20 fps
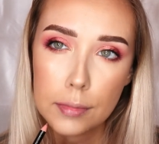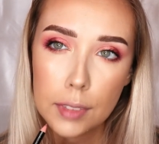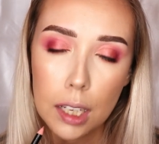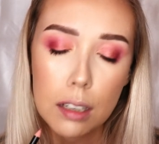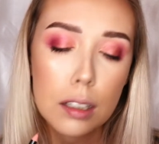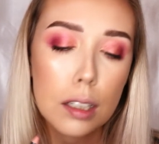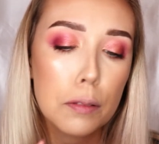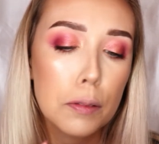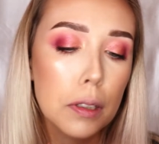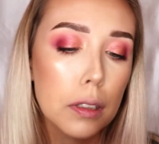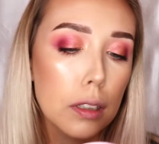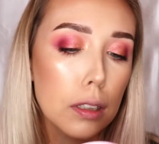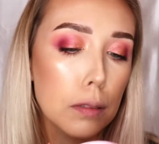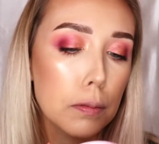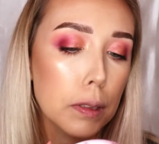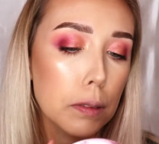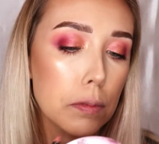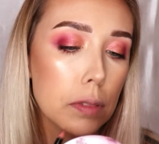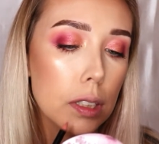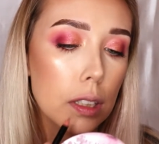don't know about
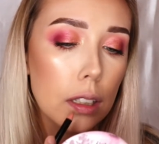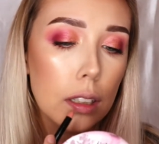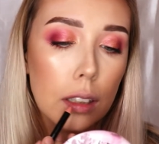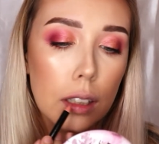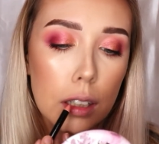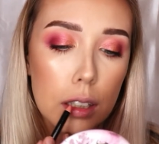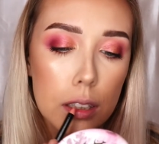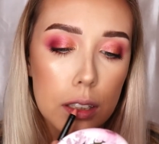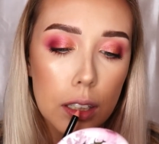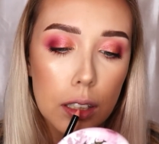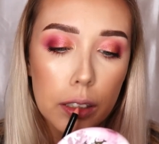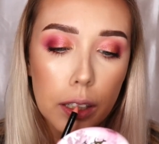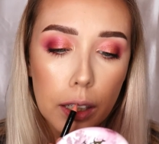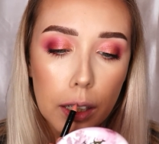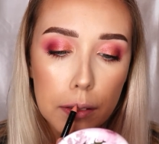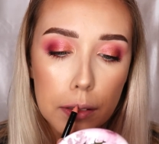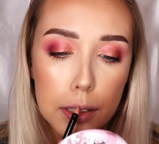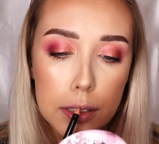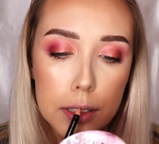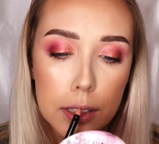you, but I'm seeing a lot of
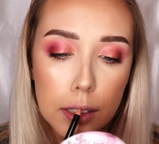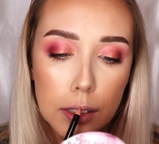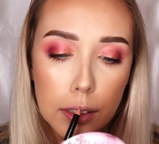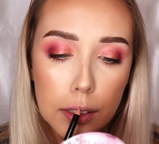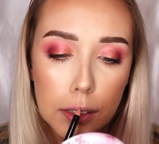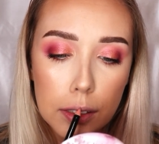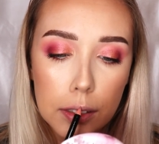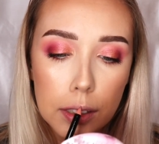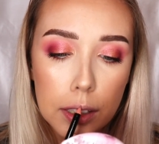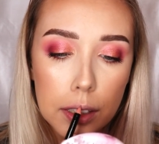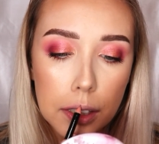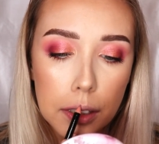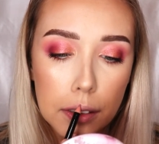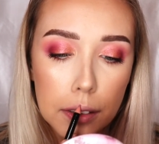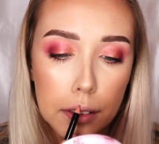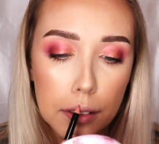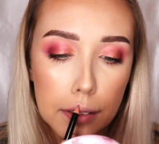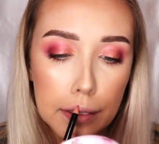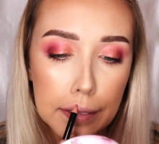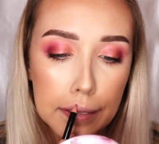tugging. I'm not seeing a lot of gliding.
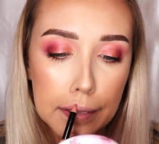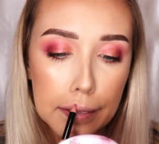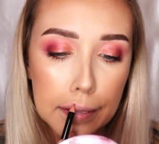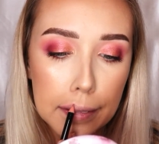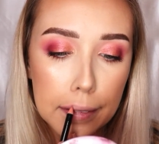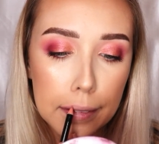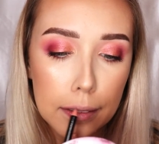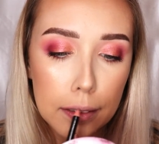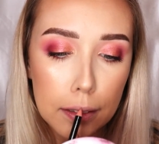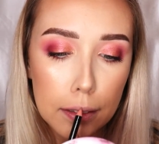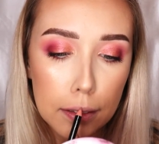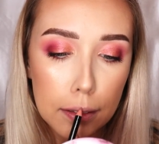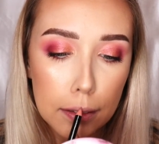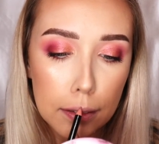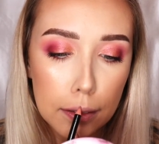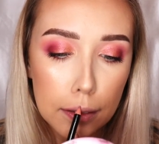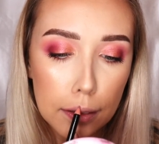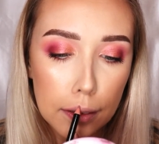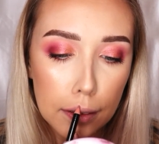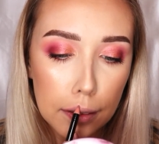
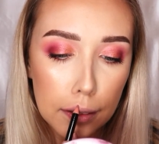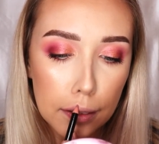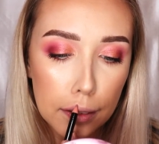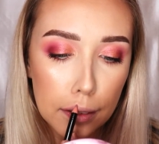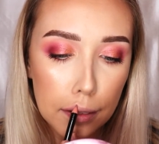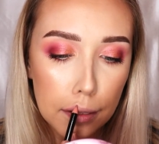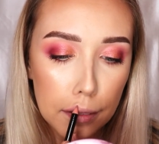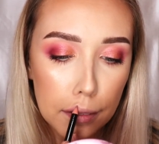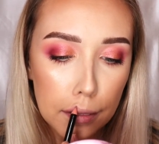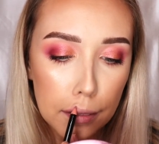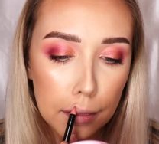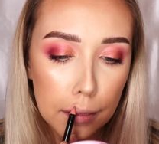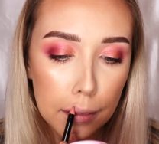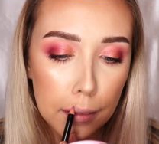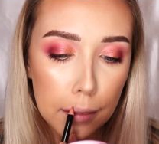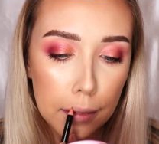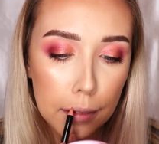Hello?